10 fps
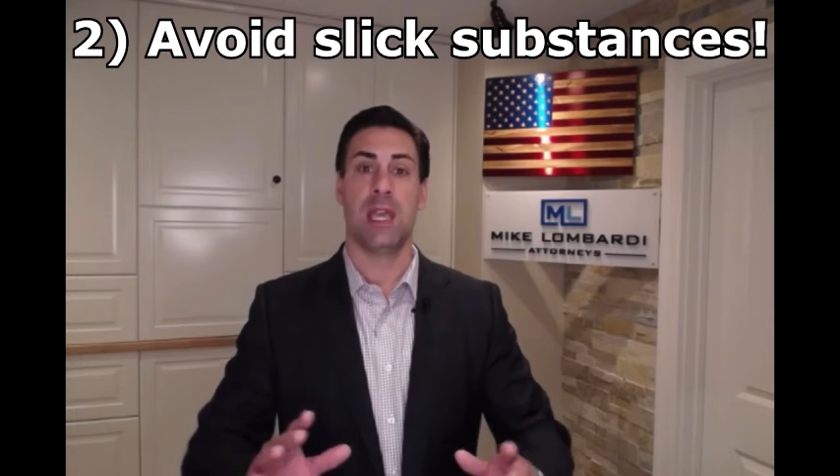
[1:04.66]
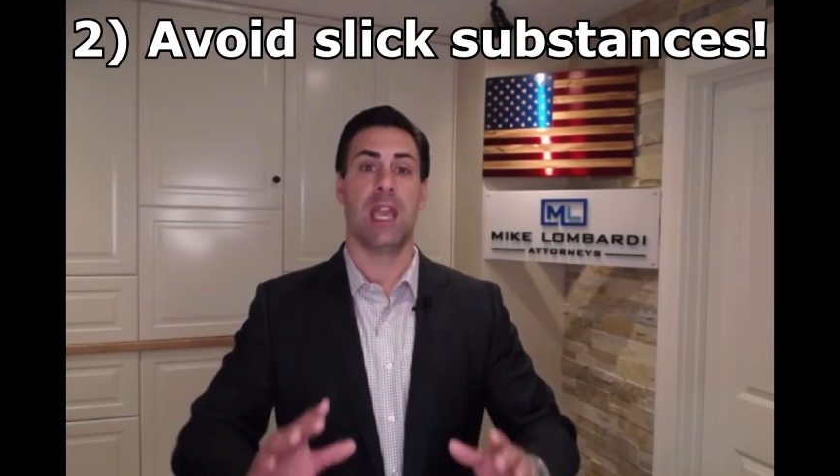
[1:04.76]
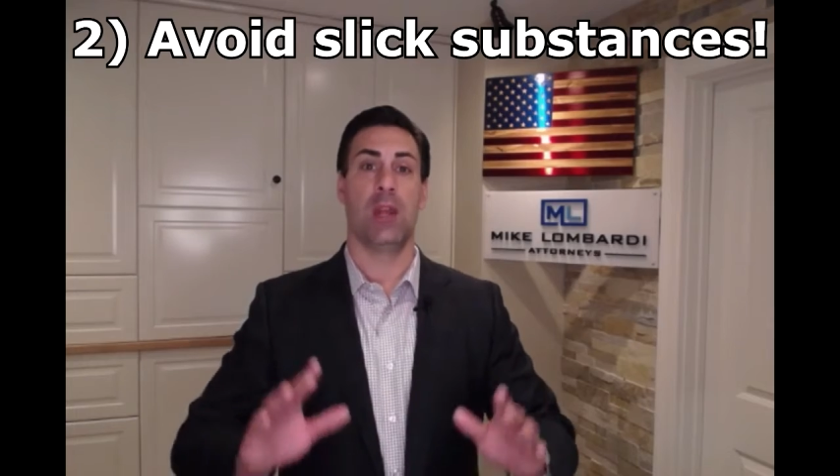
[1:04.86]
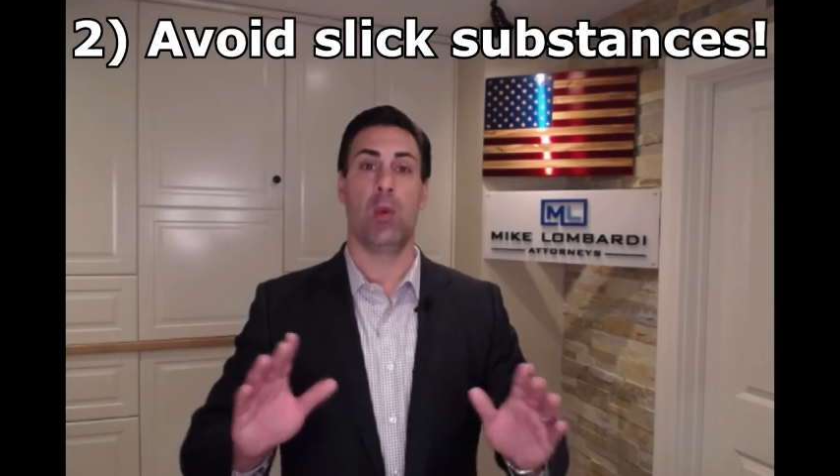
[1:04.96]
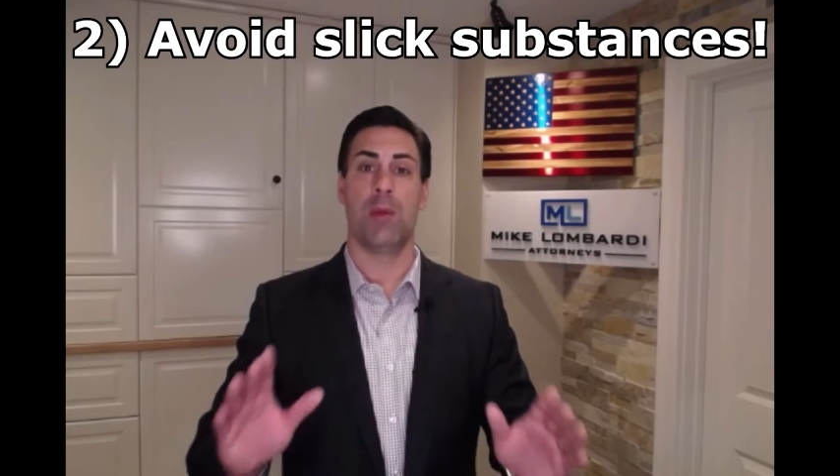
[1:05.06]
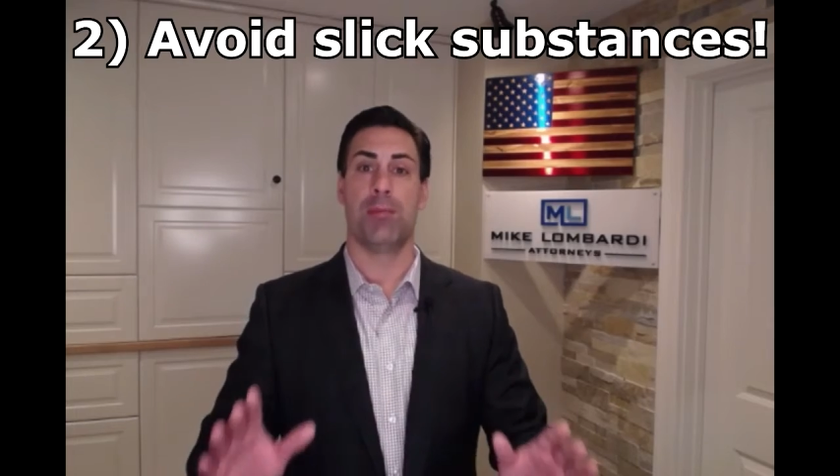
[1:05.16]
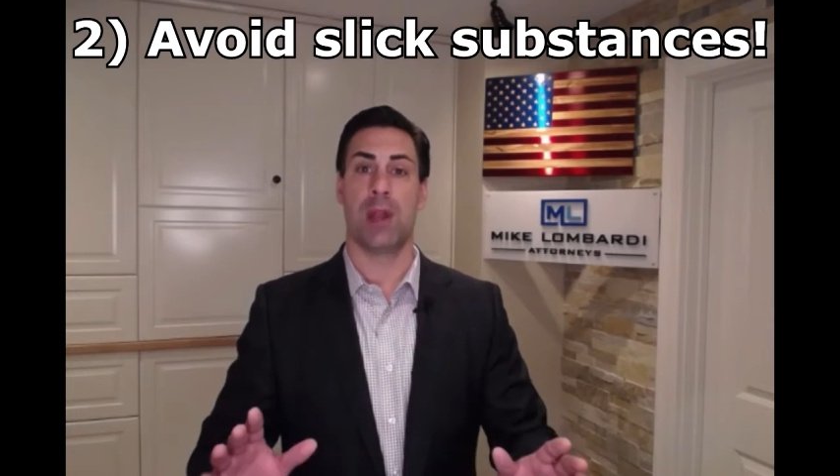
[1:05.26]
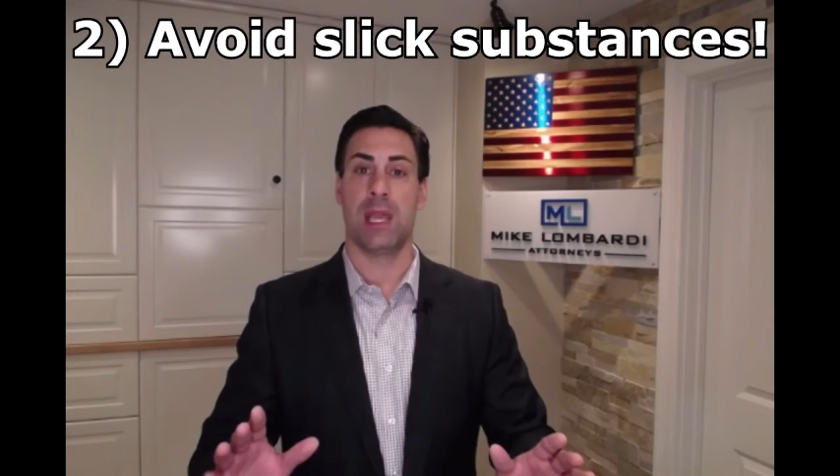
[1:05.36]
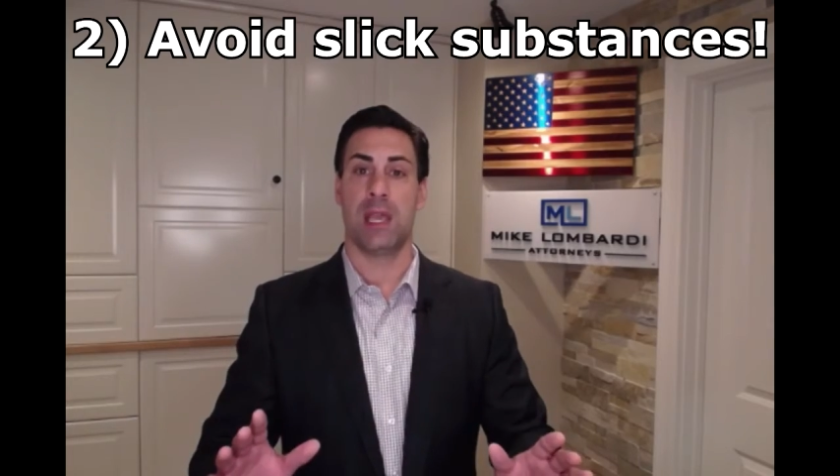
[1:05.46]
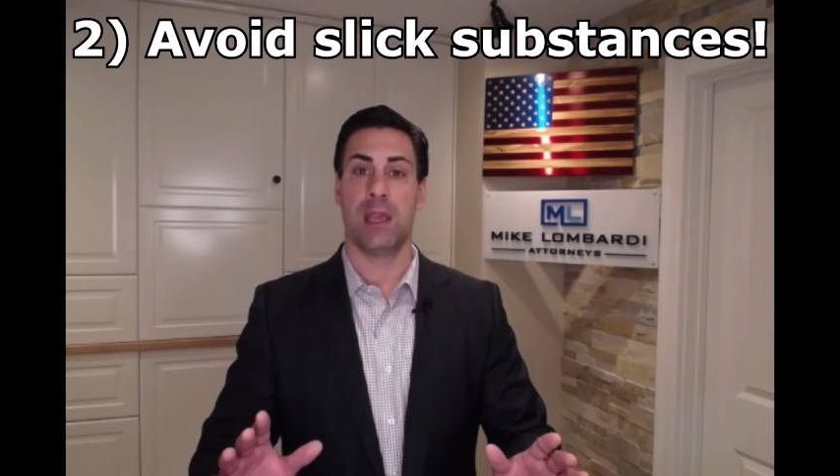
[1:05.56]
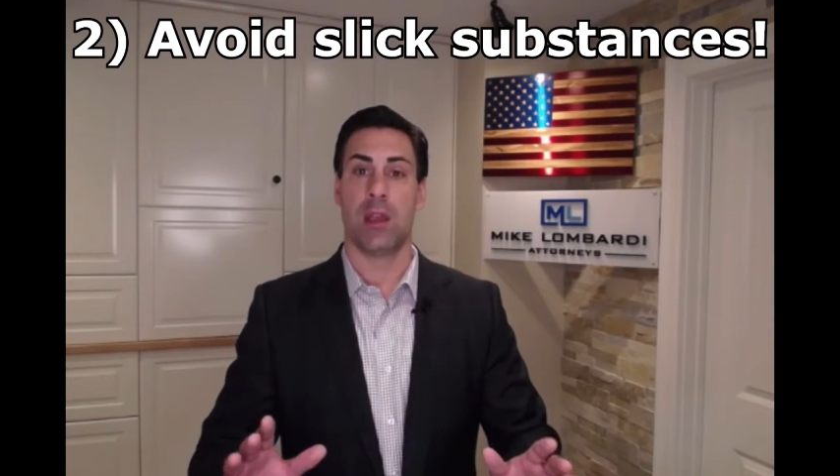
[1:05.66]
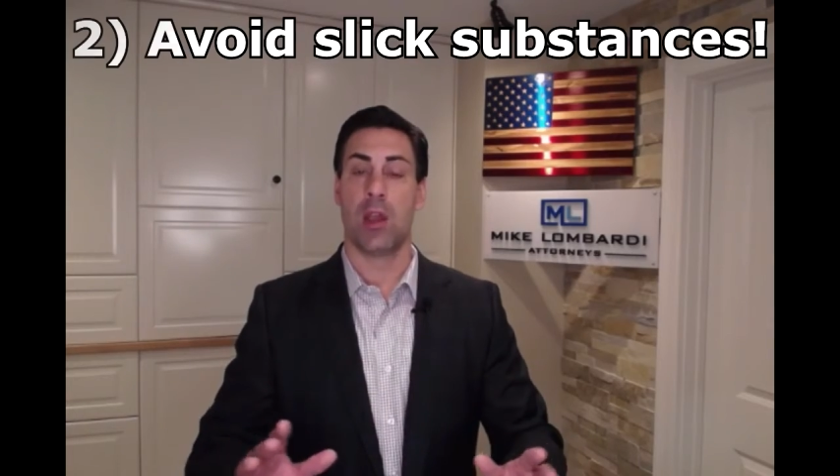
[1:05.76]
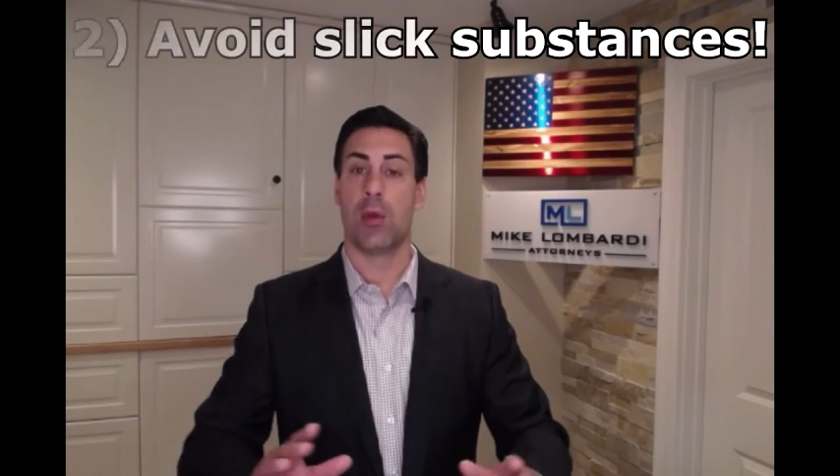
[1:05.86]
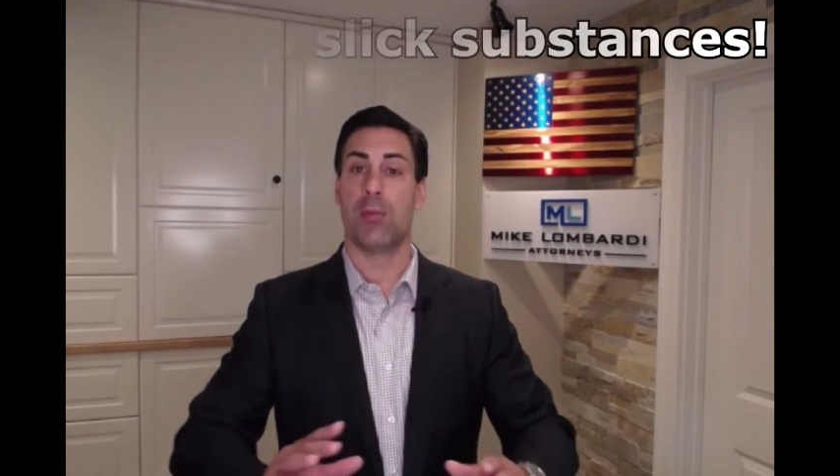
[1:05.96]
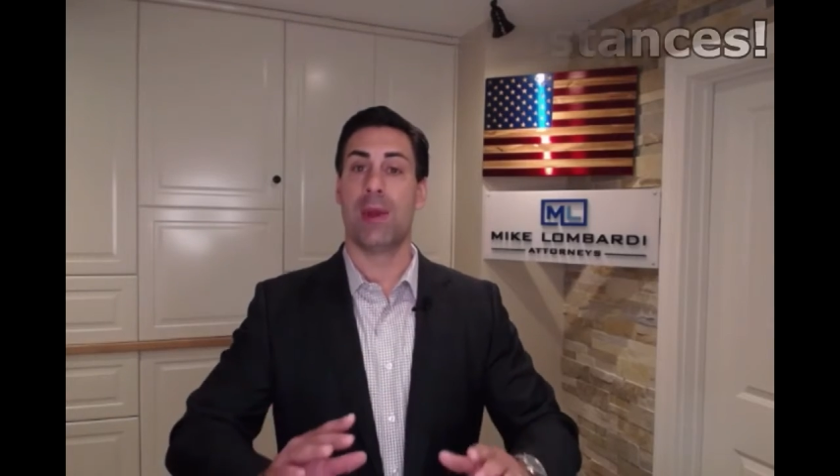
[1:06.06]
and when braking.
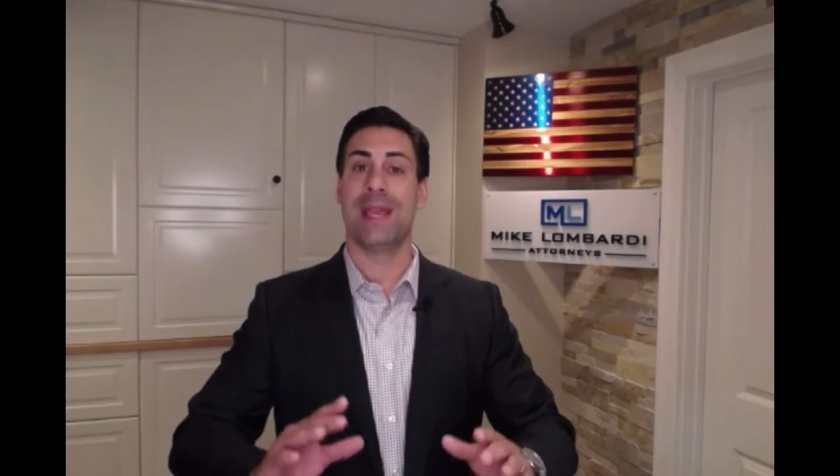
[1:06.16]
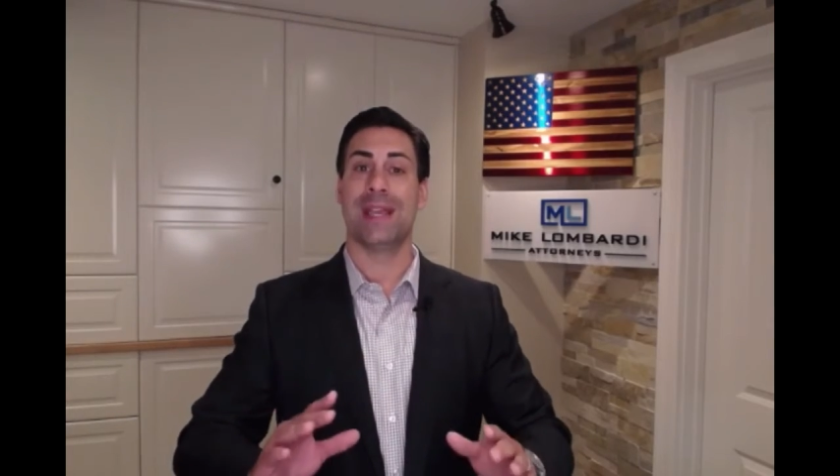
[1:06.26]
Brake